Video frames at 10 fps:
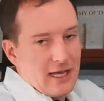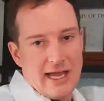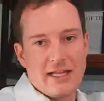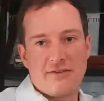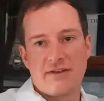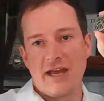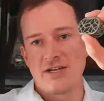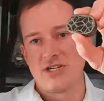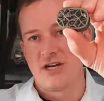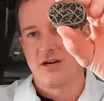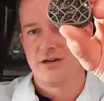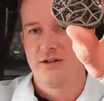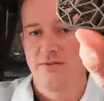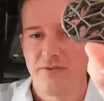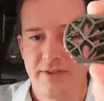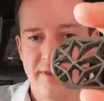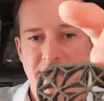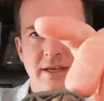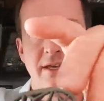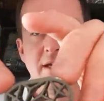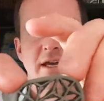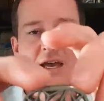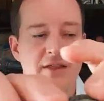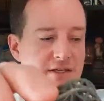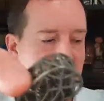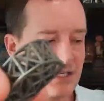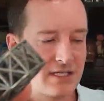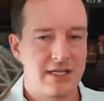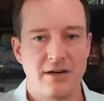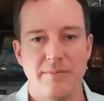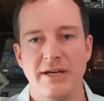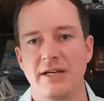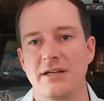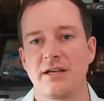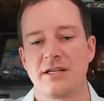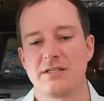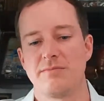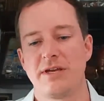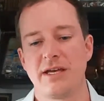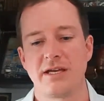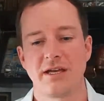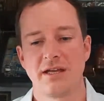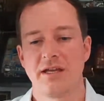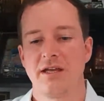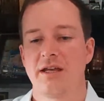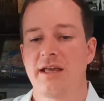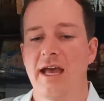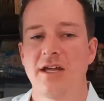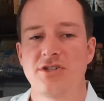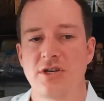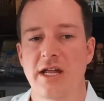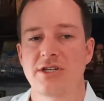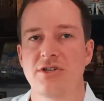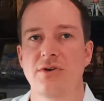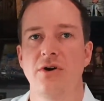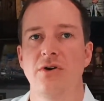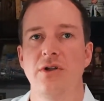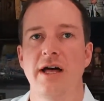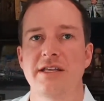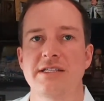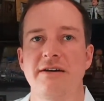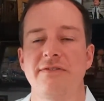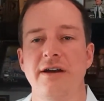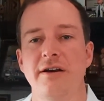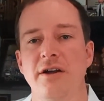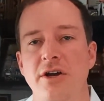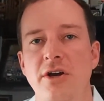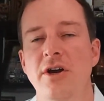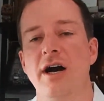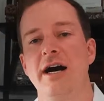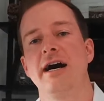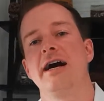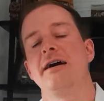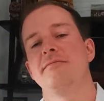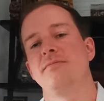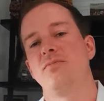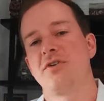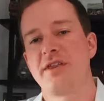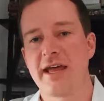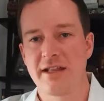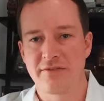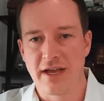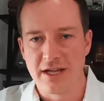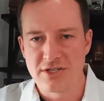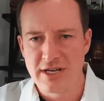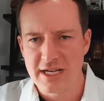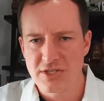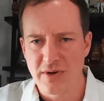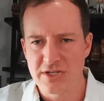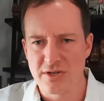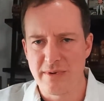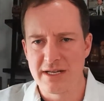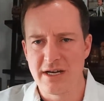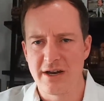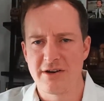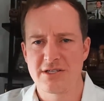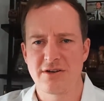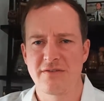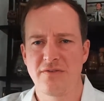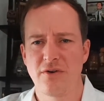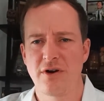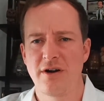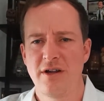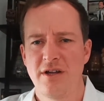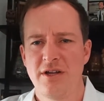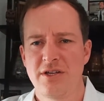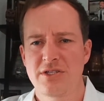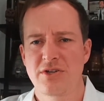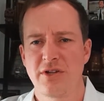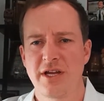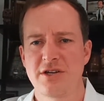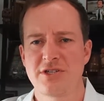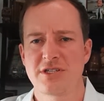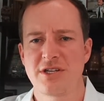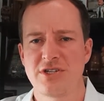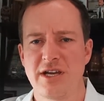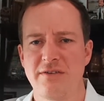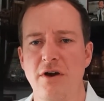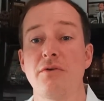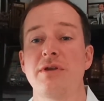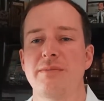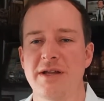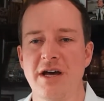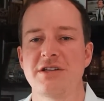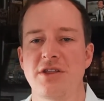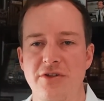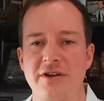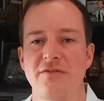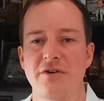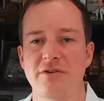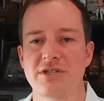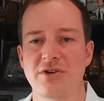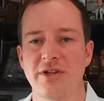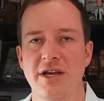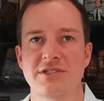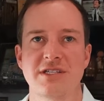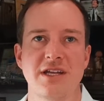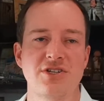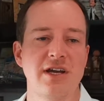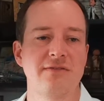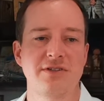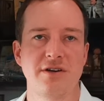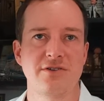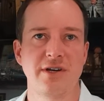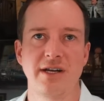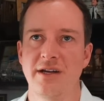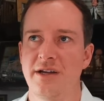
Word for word: ALIF cage here. And this is considered big. It's a big cage. You can actually do a whole lot of stuff there um, with an ALIF cage. Next question. My daughter is 34 scoliosis. Can she have, oh, my daughter's a 34 degree scoliosis. Can she have surgery?